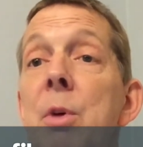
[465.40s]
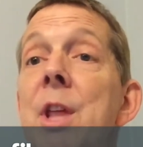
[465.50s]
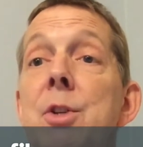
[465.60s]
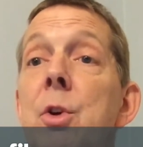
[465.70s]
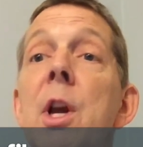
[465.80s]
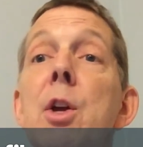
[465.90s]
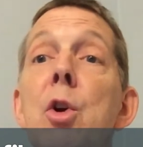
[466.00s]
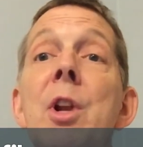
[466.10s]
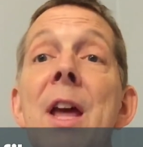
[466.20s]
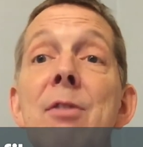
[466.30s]
but that's okay.
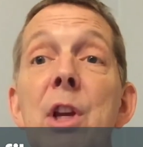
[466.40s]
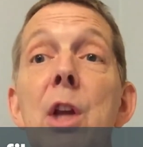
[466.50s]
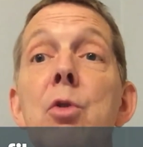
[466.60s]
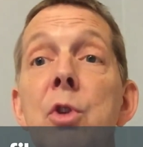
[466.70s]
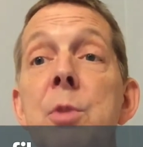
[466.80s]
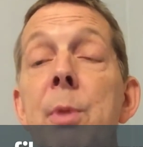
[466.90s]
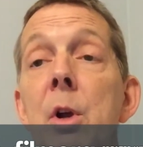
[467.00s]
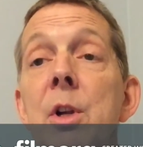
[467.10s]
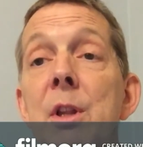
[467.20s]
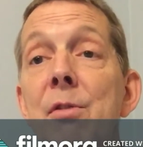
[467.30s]
You're going to have a kindred
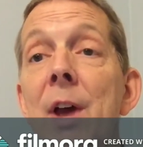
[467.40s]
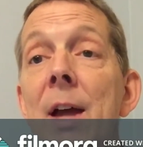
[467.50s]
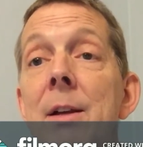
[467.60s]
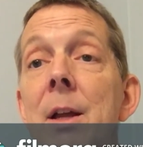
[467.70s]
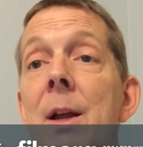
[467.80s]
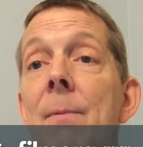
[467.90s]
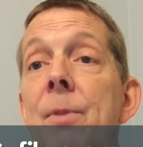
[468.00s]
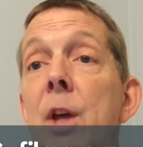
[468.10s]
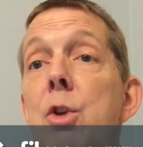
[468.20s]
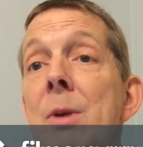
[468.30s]
spirit in the fact
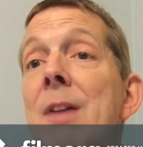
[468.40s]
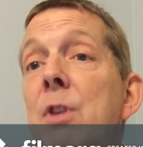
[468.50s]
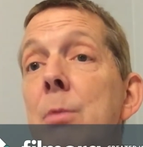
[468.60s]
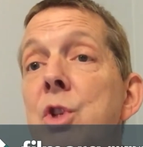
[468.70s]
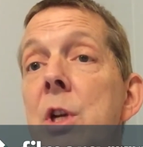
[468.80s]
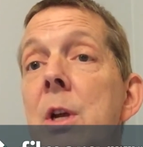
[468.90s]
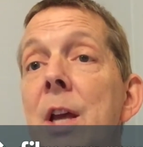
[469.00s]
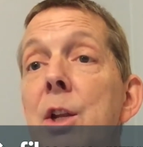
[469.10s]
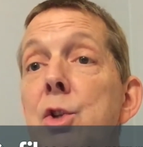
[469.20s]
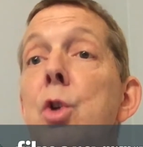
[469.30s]
that you have MG,
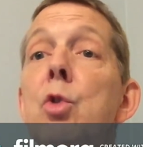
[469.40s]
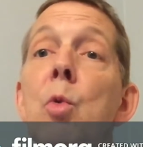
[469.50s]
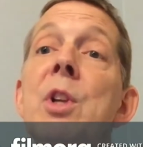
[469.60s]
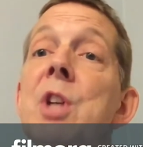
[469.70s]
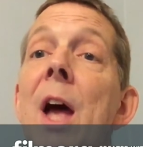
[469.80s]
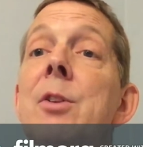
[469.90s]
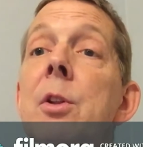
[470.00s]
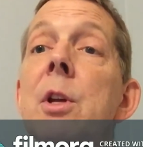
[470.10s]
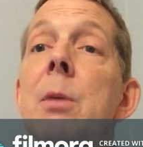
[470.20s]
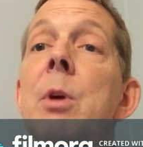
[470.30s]
and it's good to reach out
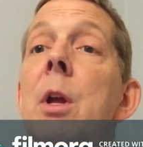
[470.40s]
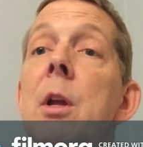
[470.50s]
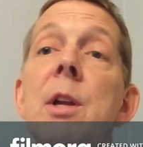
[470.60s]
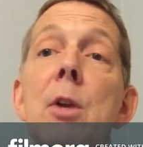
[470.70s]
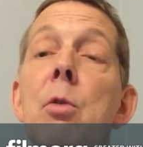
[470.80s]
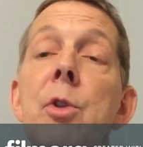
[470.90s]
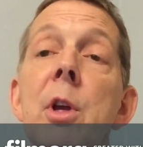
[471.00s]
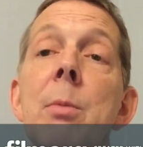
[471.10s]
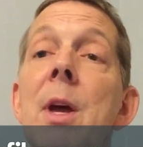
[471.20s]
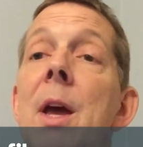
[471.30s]
to them, connect with
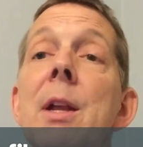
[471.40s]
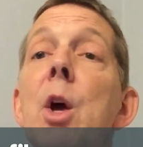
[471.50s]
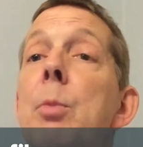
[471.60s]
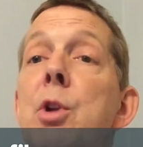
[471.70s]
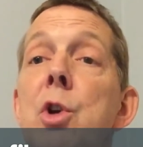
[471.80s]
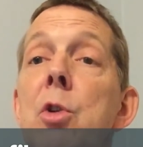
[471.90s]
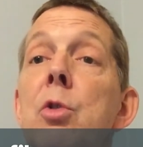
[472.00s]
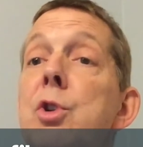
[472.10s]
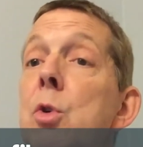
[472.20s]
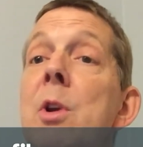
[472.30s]
them, and help each
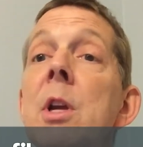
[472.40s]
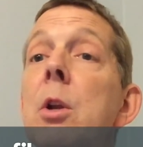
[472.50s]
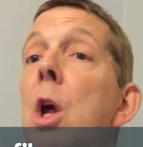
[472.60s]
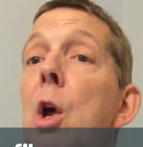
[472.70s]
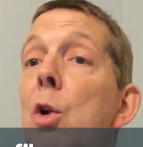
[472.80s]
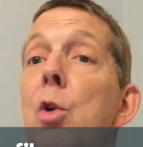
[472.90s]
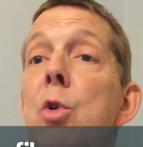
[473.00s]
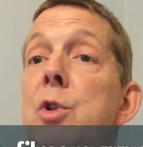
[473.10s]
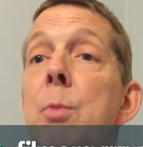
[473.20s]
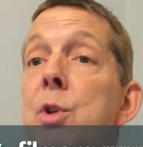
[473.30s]
other. So again,
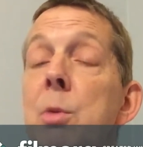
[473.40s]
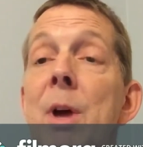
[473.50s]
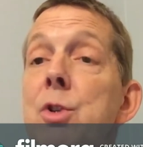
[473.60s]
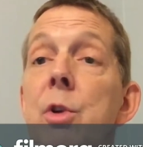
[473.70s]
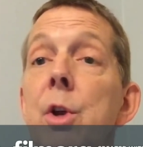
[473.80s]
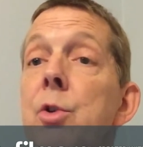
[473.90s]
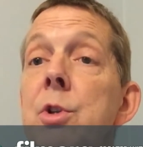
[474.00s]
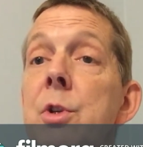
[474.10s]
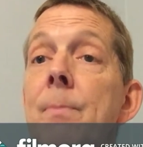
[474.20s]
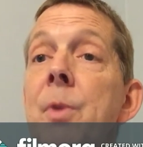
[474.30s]
learn as much about your
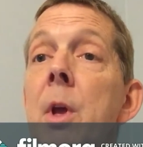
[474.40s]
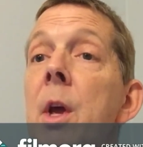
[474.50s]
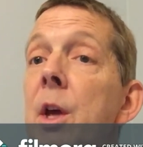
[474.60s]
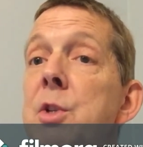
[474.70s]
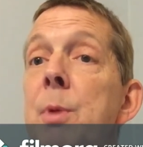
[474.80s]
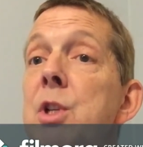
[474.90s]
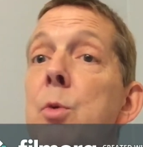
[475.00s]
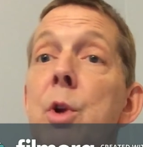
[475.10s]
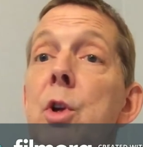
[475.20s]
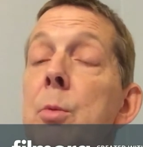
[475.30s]
illness,
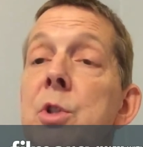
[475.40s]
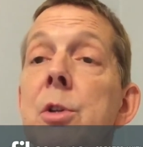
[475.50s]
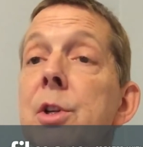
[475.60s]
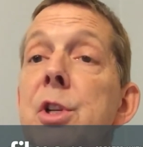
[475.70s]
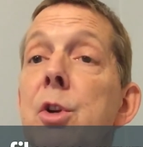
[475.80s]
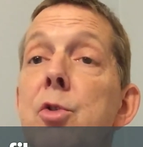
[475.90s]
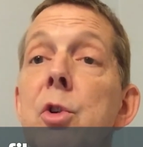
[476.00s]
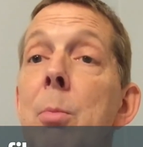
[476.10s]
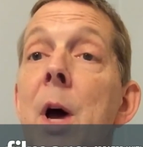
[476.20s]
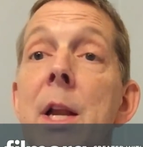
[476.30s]
especially when it comes to listening to
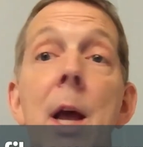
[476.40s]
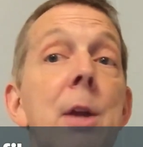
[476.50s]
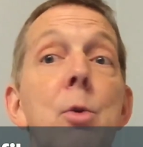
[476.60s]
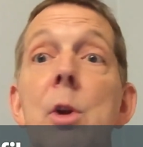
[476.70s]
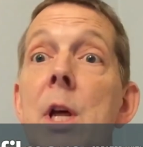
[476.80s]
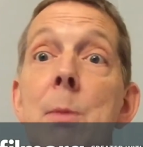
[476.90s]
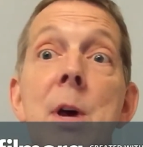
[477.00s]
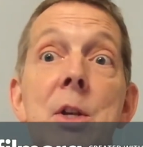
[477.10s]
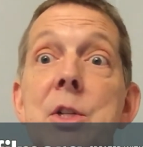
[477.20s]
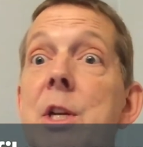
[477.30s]
your body. I know a lot
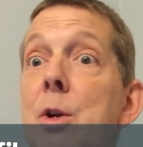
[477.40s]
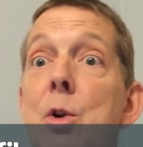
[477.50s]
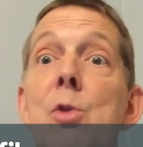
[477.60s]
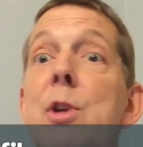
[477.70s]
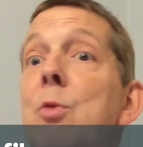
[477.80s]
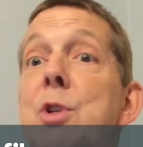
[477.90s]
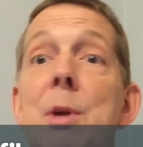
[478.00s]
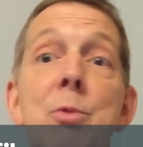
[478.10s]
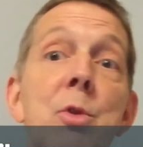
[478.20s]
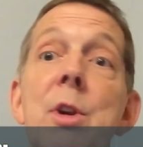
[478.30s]
about acetylcholine
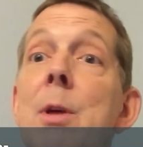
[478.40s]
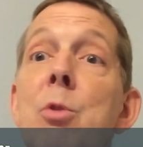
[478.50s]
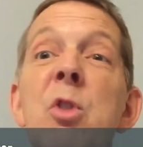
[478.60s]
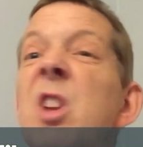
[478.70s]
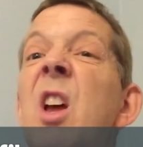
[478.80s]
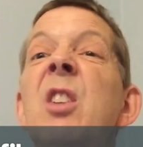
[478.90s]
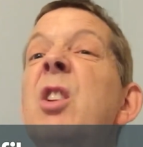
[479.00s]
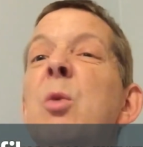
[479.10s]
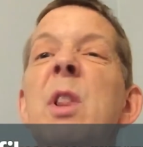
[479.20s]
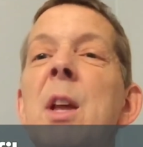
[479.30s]
receptor inhibitors.
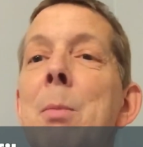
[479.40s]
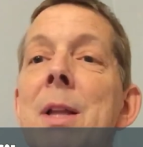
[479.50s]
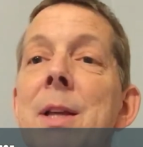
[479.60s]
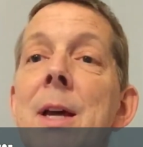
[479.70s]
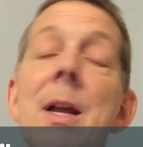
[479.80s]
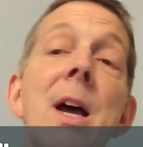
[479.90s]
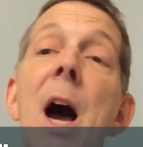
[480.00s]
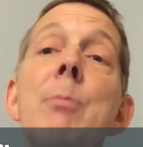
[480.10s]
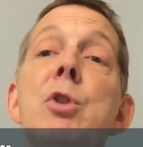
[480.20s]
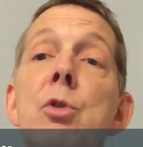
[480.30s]
Didn't know anything about that.
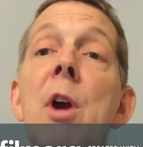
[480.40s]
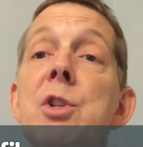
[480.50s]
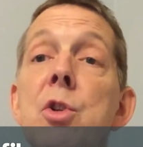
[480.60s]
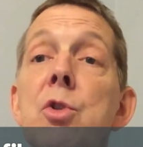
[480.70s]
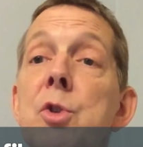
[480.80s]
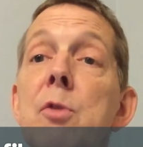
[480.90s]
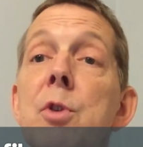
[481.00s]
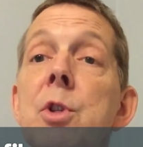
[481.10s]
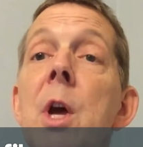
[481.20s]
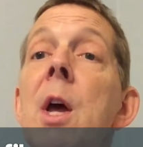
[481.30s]
I'm scratching the
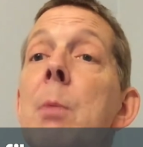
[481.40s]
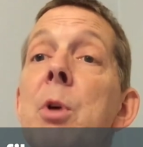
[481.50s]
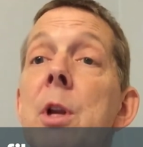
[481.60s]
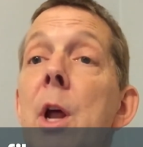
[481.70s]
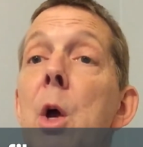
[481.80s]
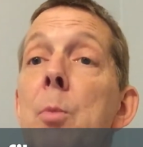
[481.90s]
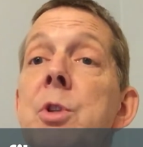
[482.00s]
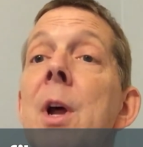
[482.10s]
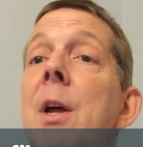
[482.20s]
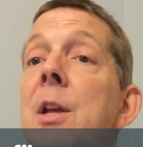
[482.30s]
surface, but it
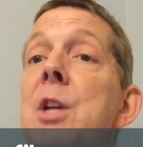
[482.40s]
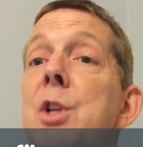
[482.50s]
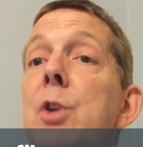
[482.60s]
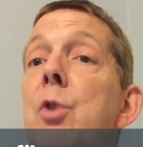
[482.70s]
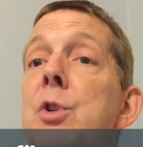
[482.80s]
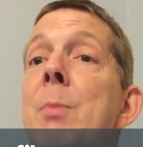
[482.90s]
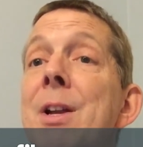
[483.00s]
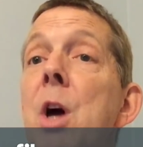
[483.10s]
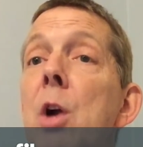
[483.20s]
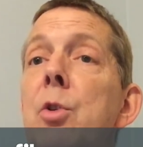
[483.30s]
helps. Yes, I trust
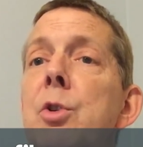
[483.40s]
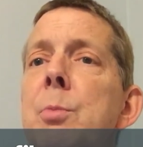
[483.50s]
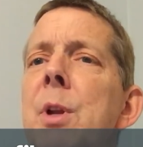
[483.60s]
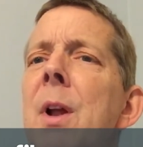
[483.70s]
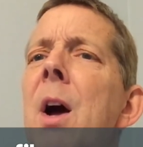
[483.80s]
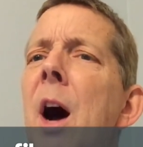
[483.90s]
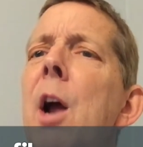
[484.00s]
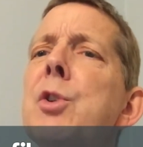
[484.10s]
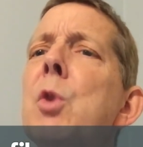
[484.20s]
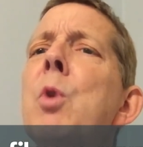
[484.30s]
my doctors, but
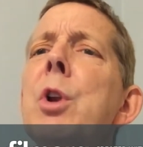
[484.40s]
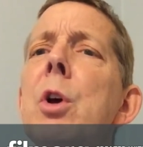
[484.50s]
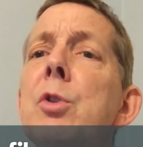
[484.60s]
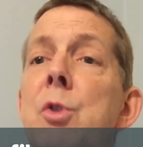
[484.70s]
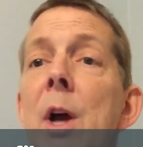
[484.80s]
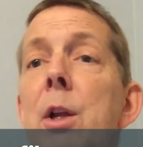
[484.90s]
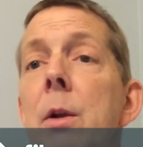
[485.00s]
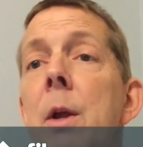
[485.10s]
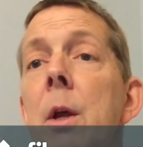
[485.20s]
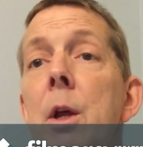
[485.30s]
I also want to know so I
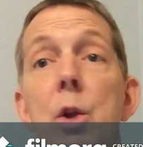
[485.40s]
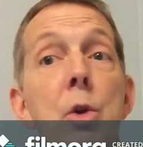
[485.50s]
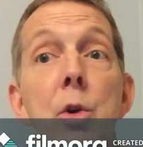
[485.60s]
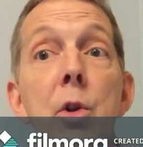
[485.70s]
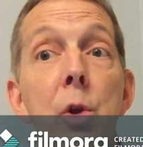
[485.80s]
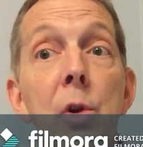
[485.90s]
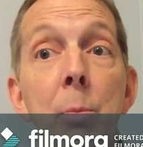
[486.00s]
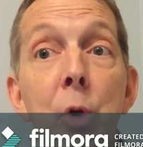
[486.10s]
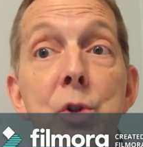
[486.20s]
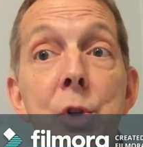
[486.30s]
can, you're the
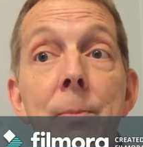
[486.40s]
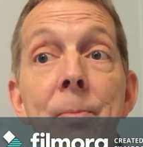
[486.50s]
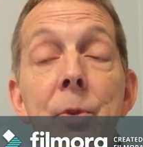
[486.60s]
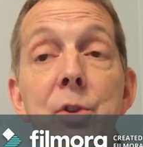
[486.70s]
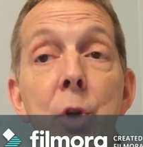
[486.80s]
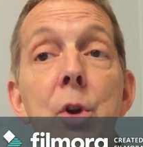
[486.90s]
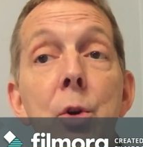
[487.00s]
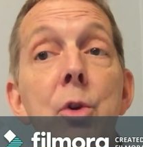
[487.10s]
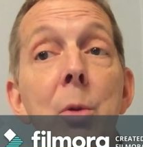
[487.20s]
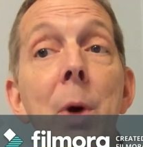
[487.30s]
only person that's going
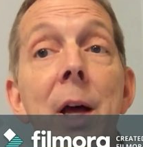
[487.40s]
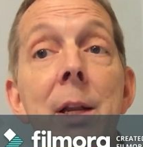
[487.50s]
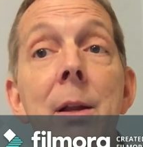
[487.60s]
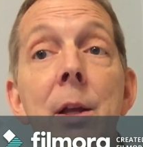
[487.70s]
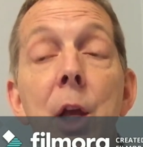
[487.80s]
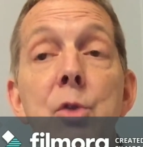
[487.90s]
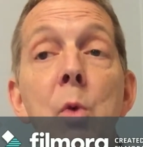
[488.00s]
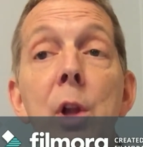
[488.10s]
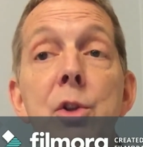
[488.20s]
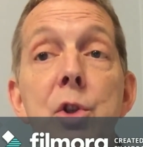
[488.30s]
to know your body as
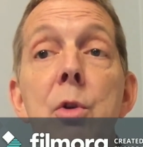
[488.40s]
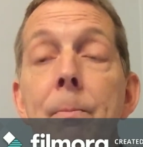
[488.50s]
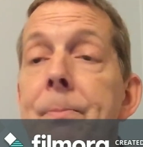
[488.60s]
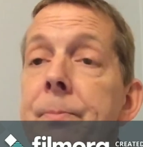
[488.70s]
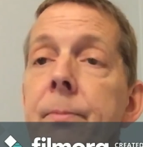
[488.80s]
well as you.